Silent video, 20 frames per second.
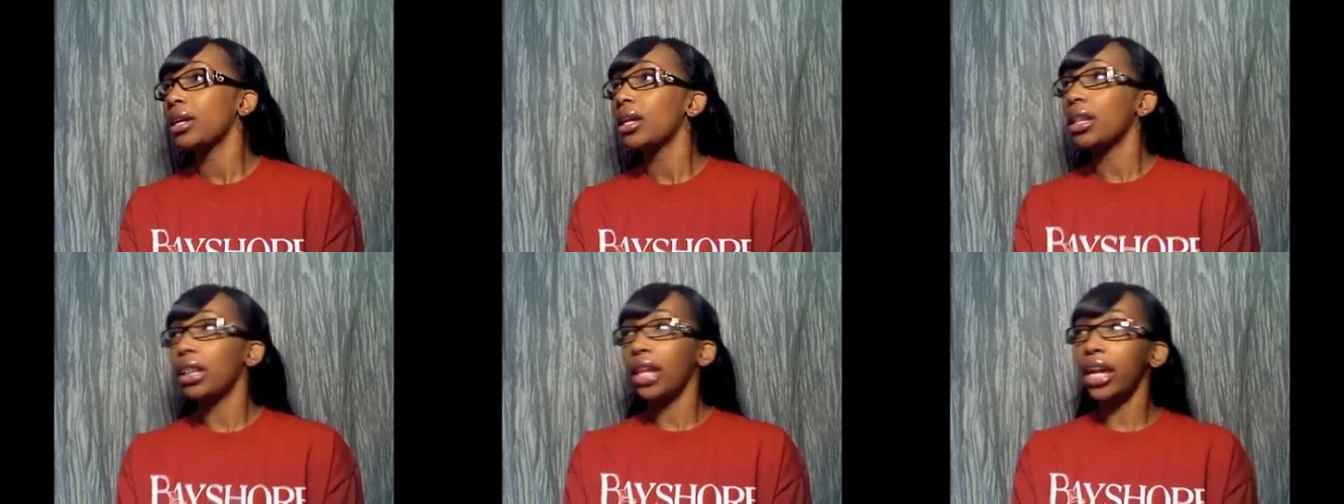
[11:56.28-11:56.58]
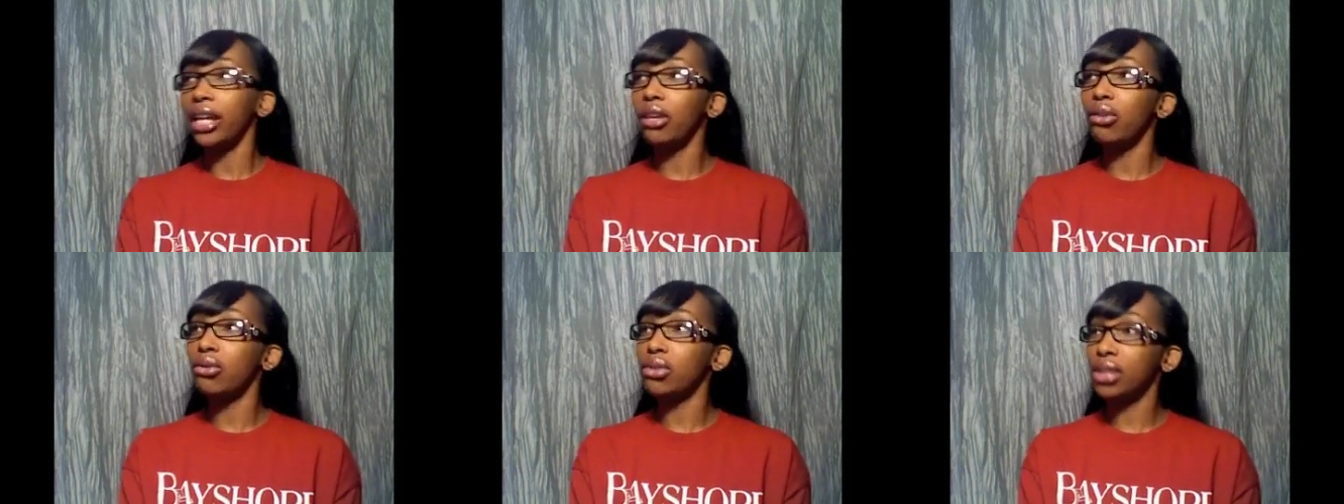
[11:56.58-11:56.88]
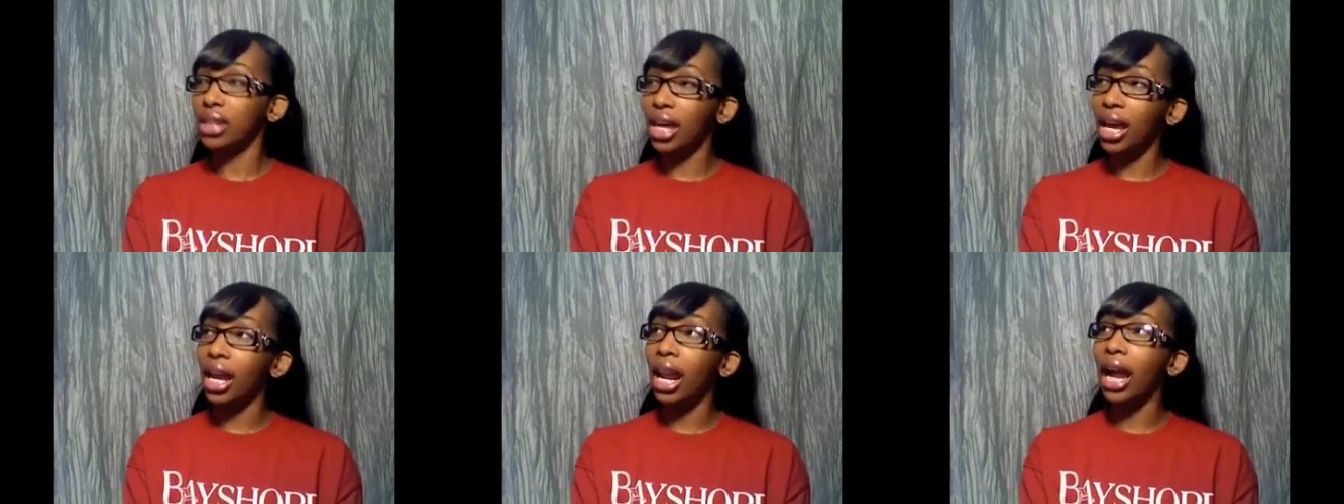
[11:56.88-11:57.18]
like you
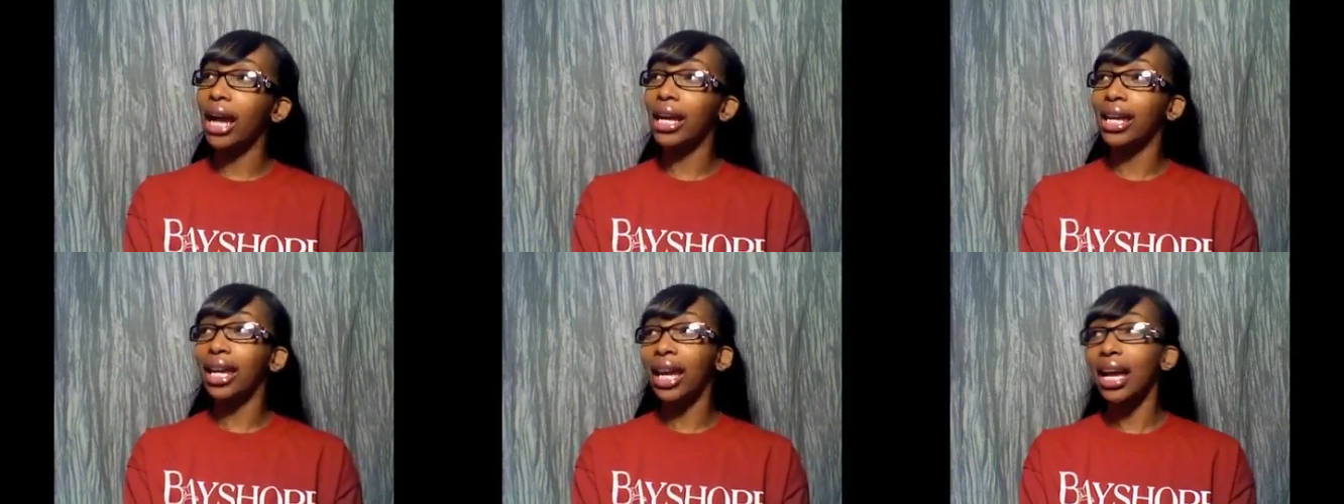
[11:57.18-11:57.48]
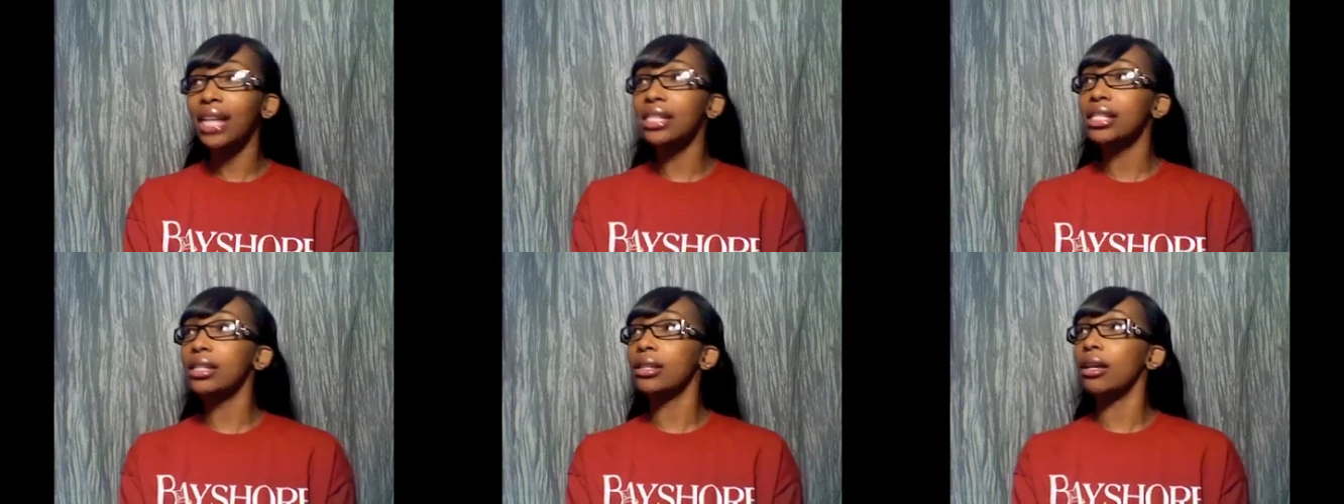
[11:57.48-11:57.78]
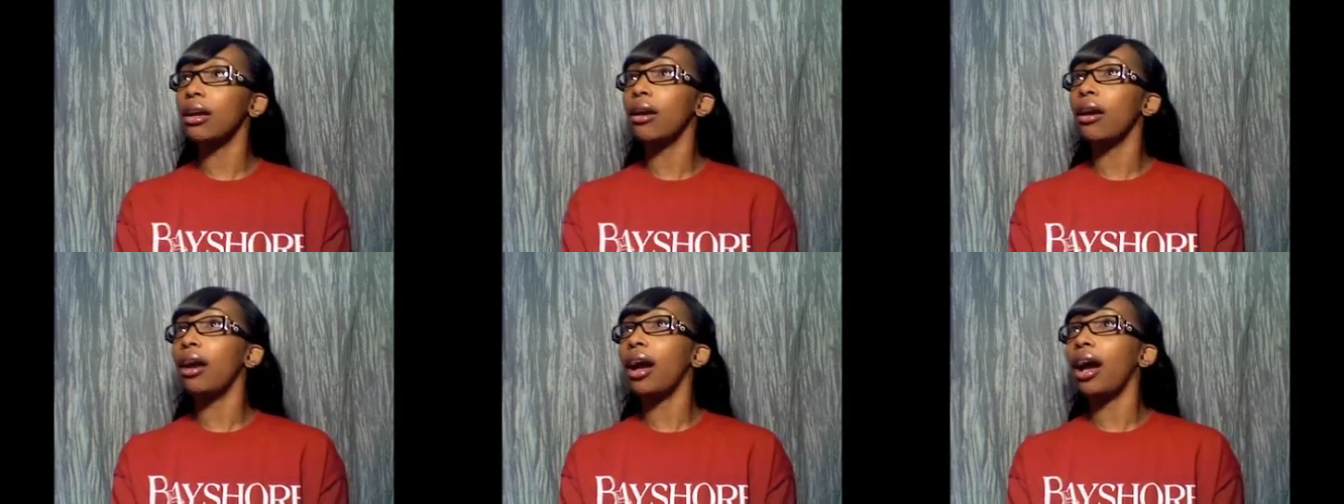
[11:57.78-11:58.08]
said, I guess
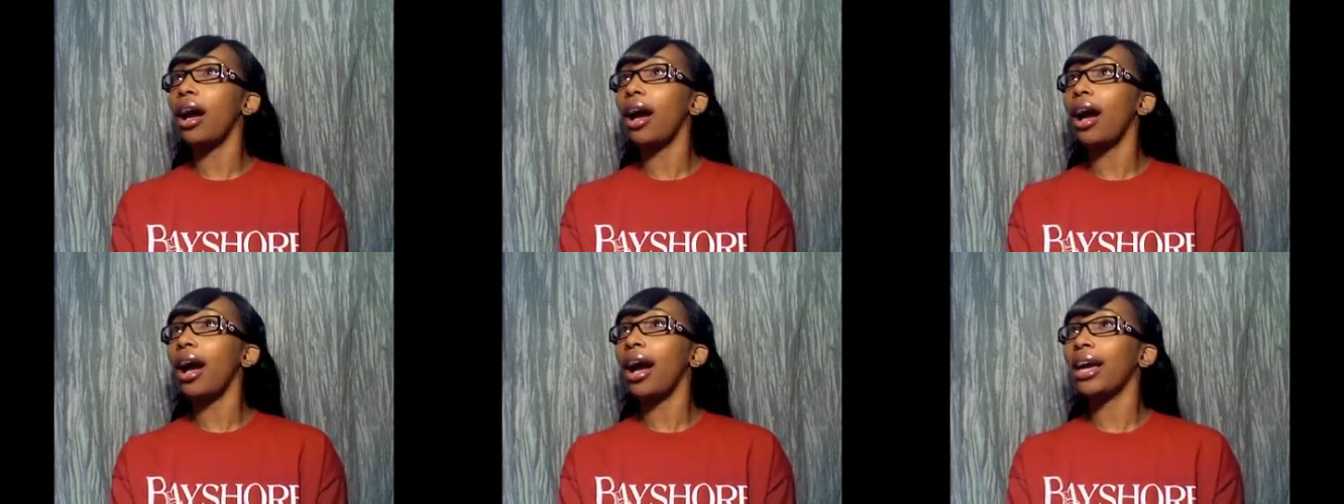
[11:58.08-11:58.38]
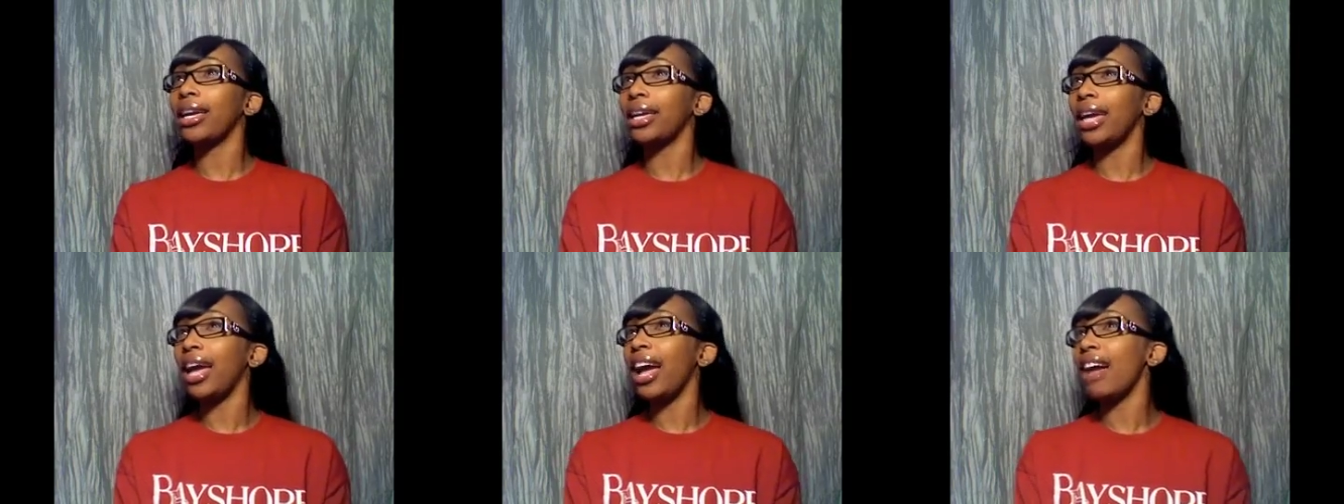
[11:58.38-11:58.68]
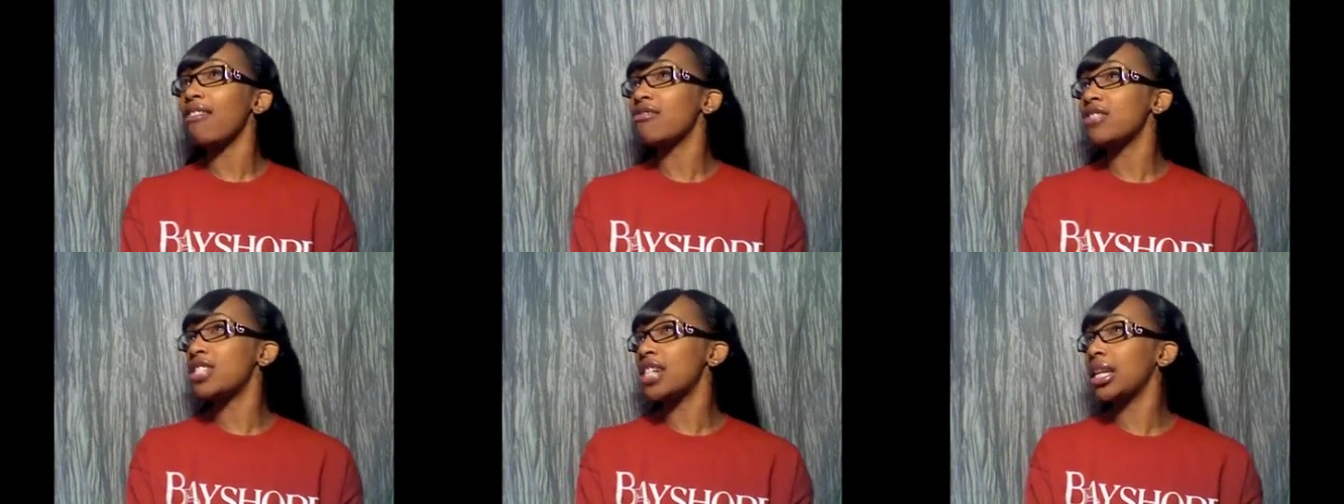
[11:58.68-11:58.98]
I can
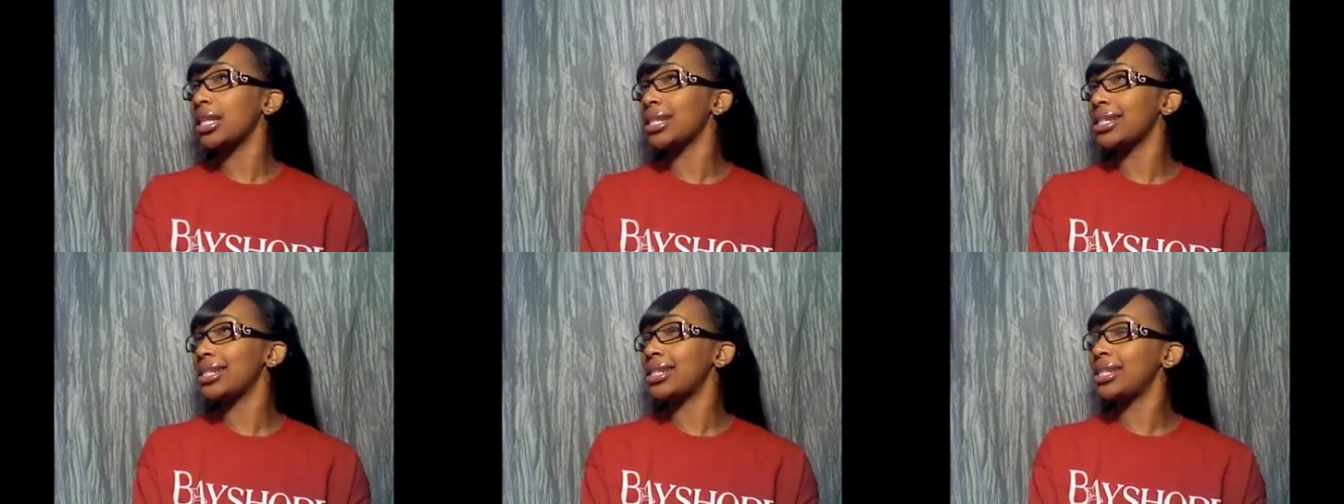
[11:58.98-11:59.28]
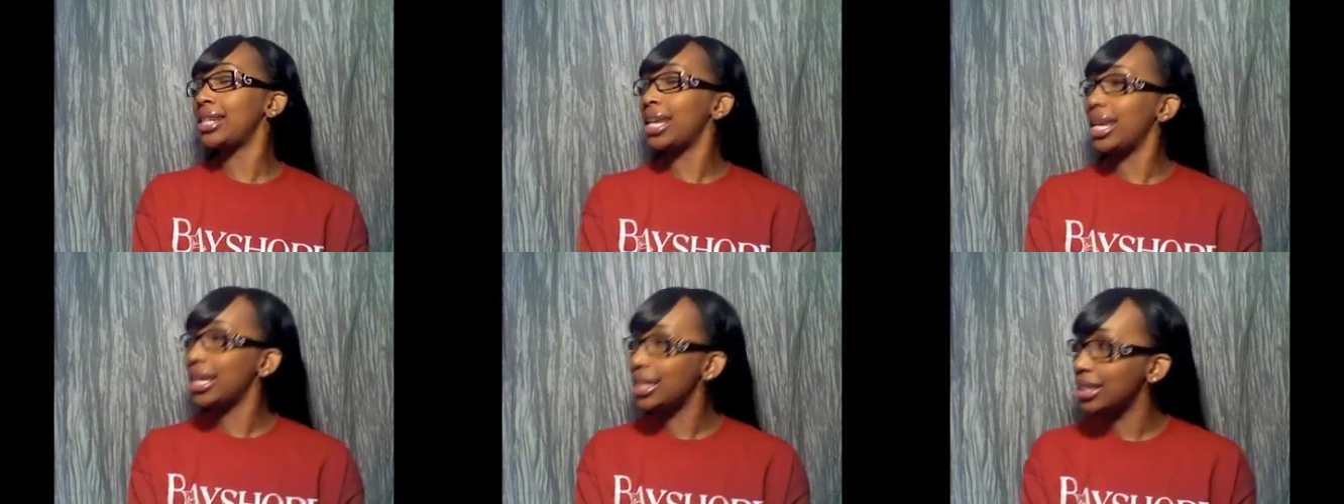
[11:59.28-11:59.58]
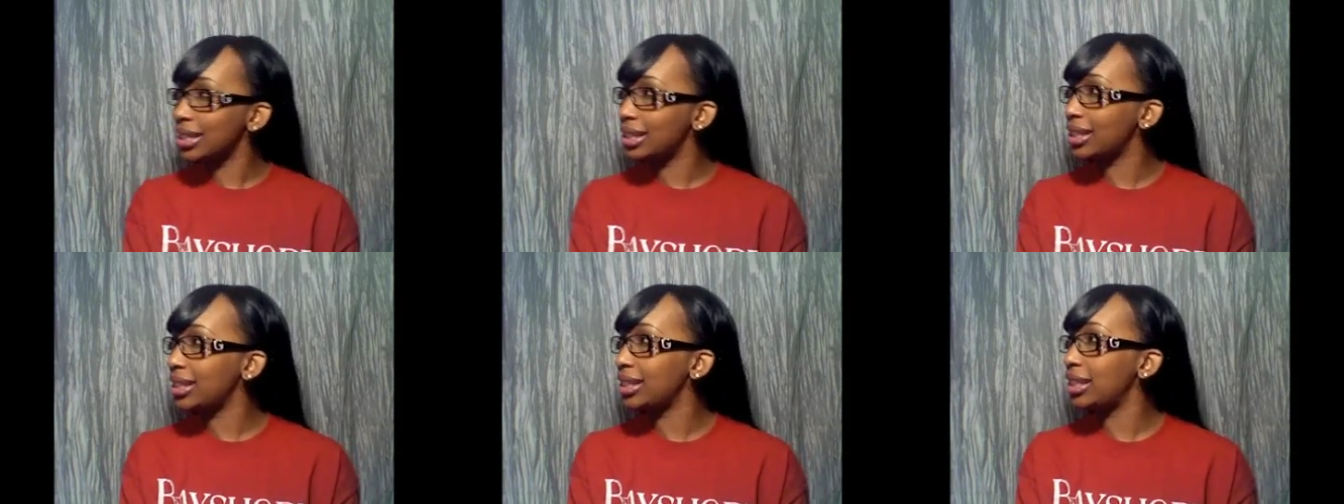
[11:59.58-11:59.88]
have jealous
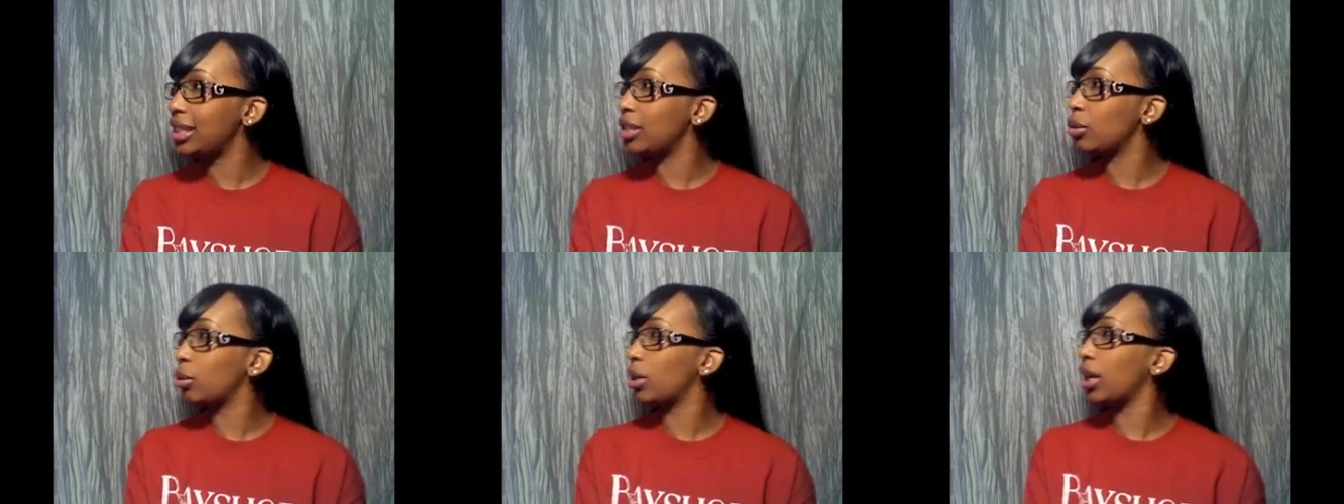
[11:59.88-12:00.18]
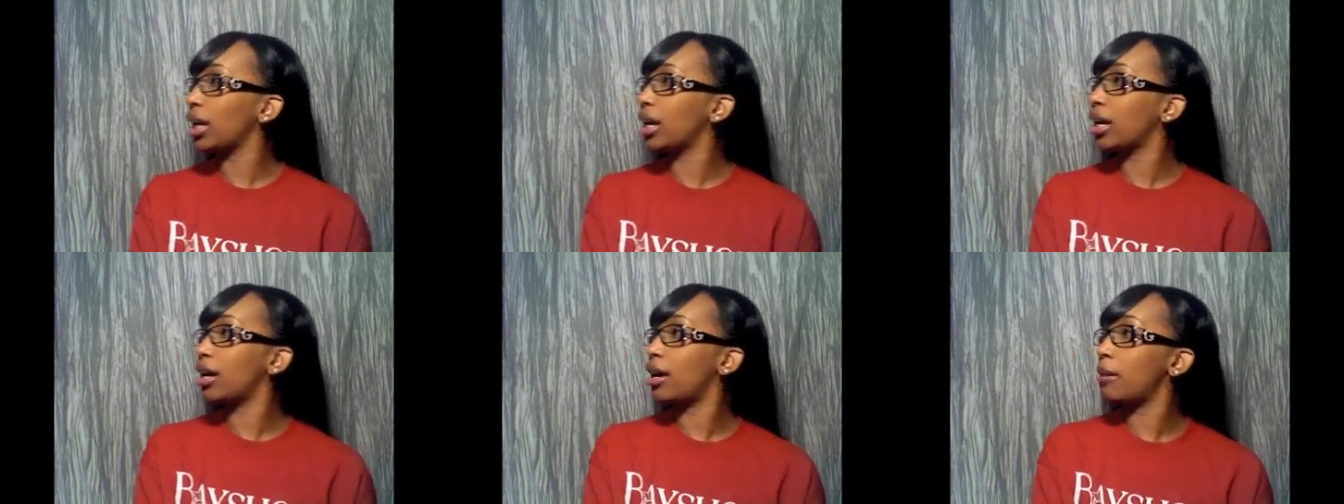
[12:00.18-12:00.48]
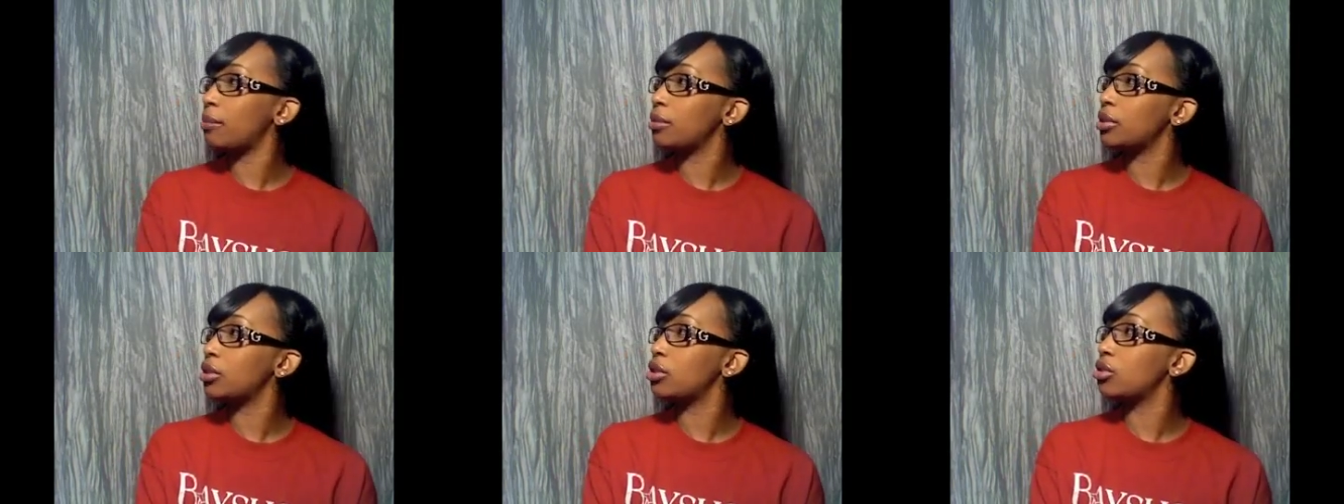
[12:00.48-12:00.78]
tendencies when it
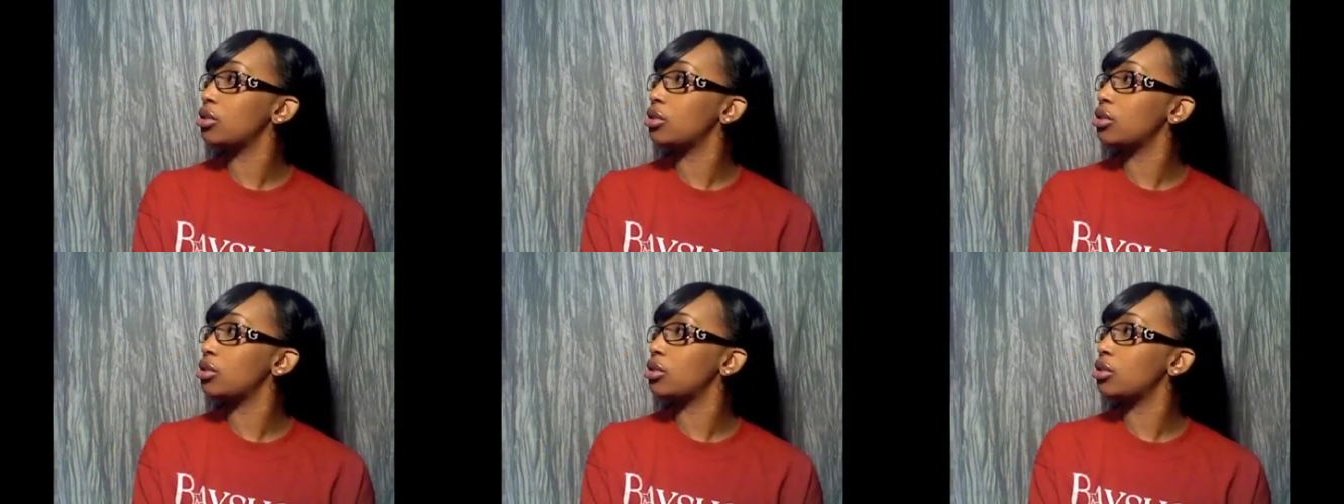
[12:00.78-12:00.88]
comes to